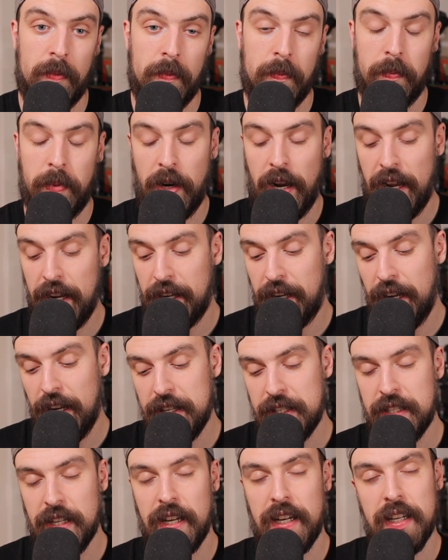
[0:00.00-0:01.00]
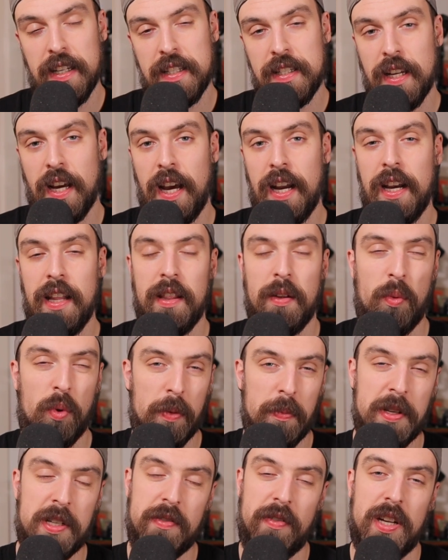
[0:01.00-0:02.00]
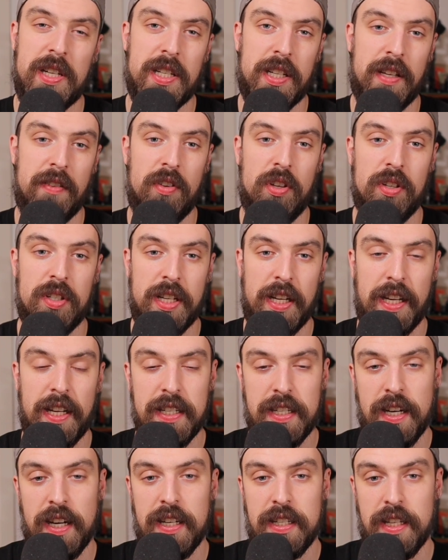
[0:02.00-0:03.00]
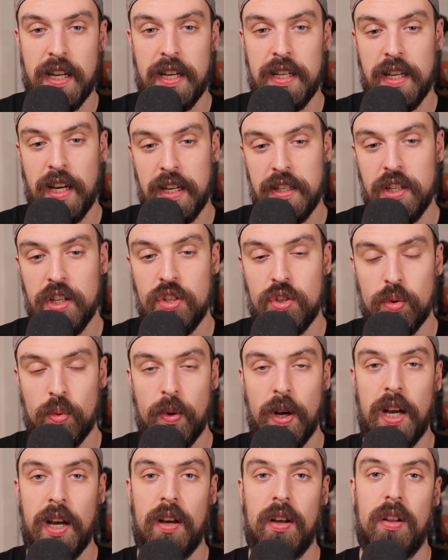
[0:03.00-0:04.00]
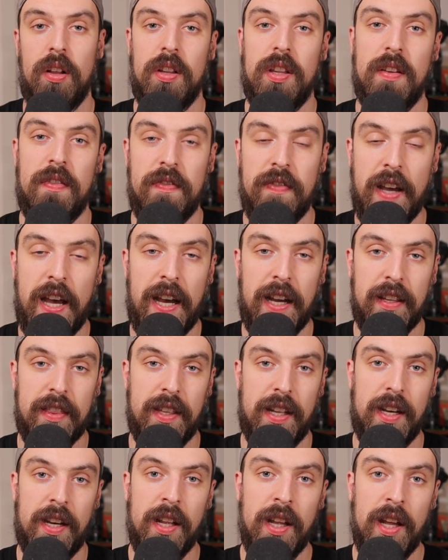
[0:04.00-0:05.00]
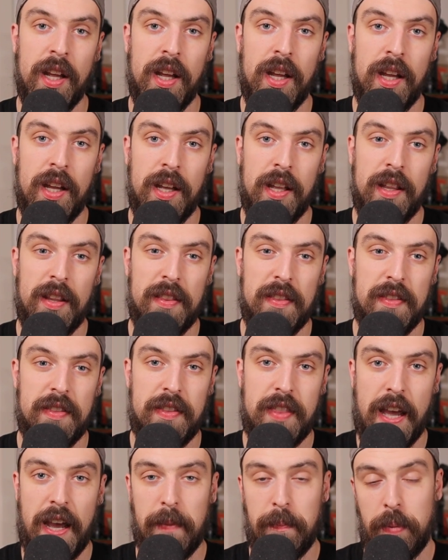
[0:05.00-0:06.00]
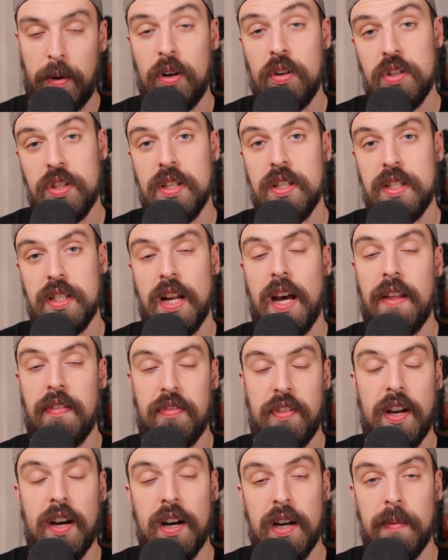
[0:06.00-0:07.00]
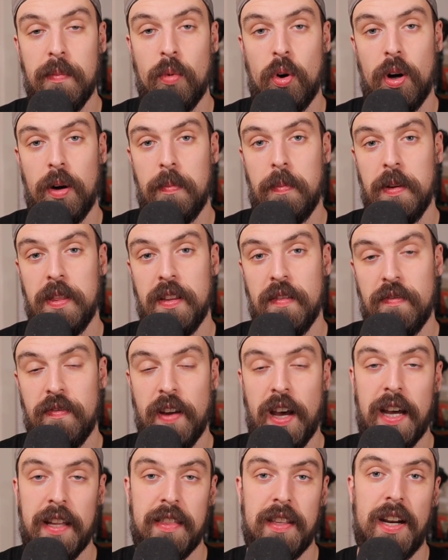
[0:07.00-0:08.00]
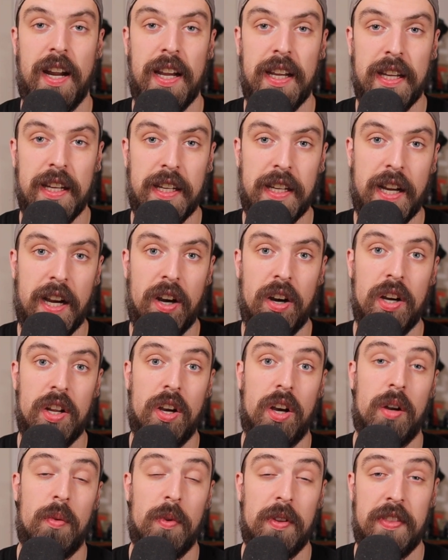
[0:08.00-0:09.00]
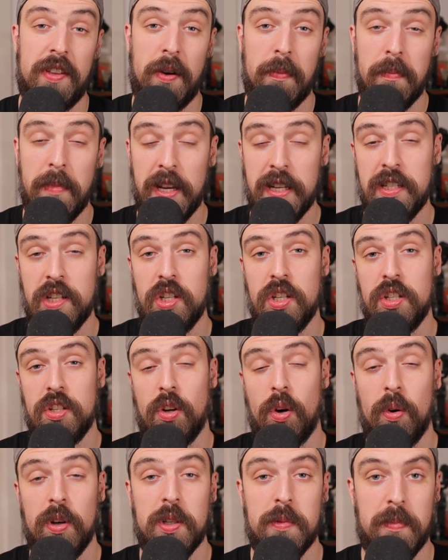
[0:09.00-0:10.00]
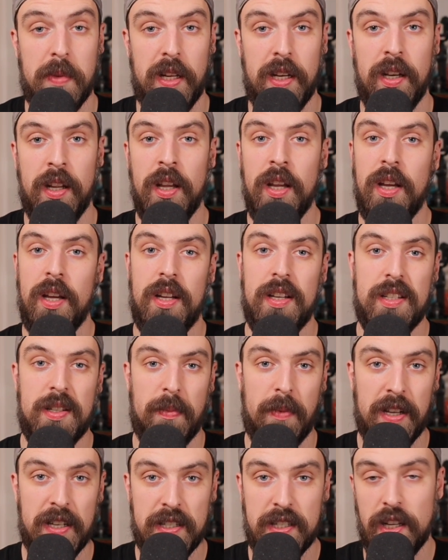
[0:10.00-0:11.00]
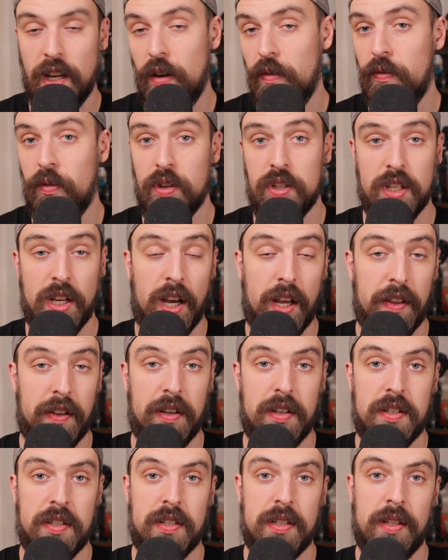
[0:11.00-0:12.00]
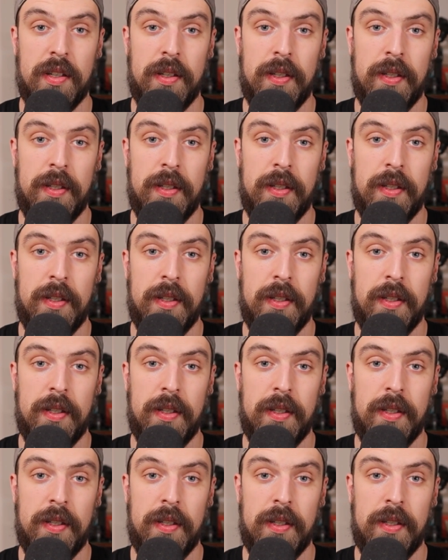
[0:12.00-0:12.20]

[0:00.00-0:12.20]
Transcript: But I guess I decided, and the one piece of advice I can give you is, I guess I decided not to dwell on the fact that that person's not there anymore, but the fact that I can carry on what their message has always been to myself or to others.